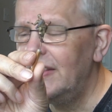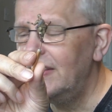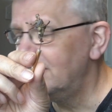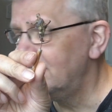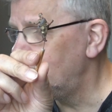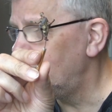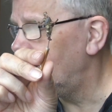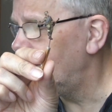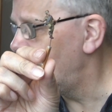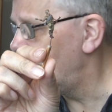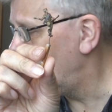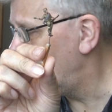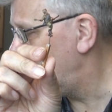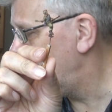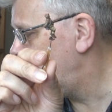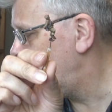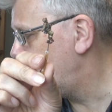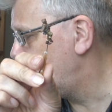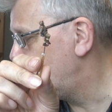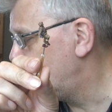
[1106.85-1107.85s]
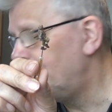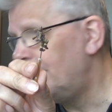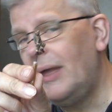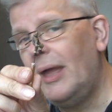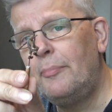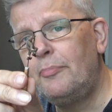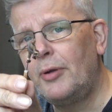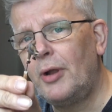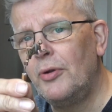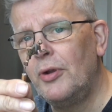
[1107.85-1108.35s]
This is one of my
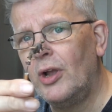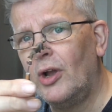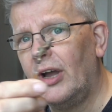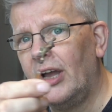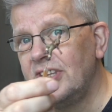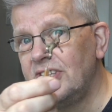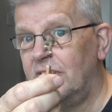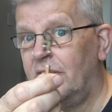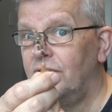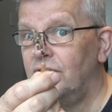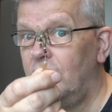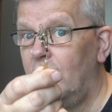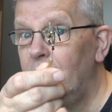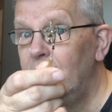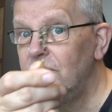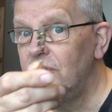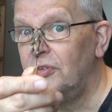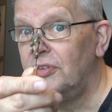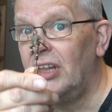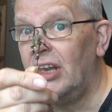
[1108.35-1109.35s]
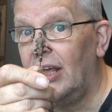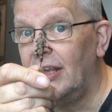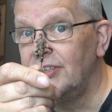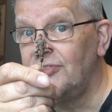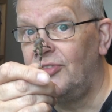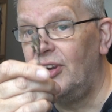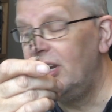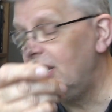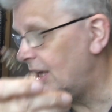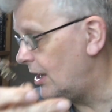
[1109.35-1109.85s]
Ebro guys, and I showed them to you in the
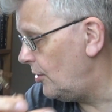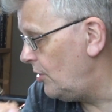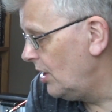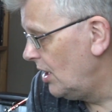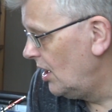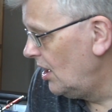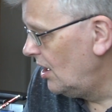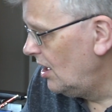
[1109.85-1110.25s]
last video.